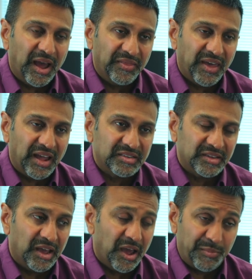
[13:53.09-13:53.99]
And that's
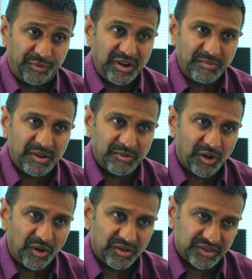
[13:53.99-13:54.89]
a premium
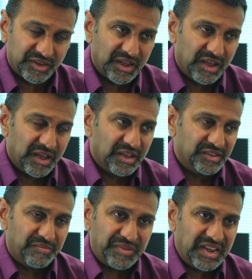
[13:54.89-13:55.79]
cost.
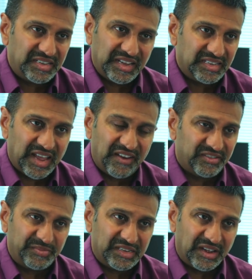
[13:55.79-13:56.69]
So meetings have
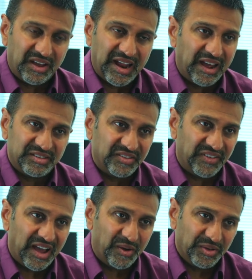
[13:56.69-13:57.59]
to be done out of
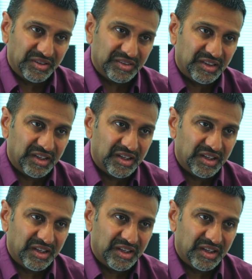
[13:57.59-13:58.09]
hours.